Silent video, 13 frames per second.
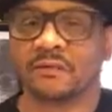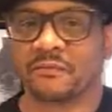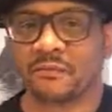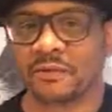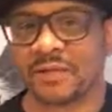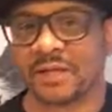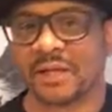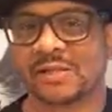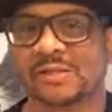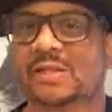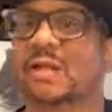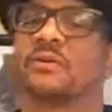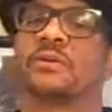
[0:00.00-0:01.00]
for you
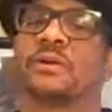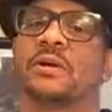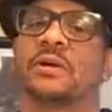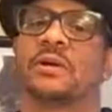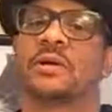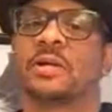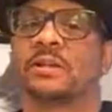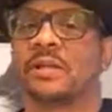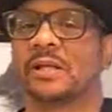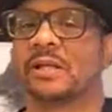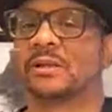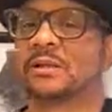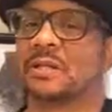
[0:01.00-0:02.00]
guys out there
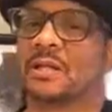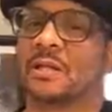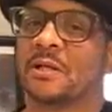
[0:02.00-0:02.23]
that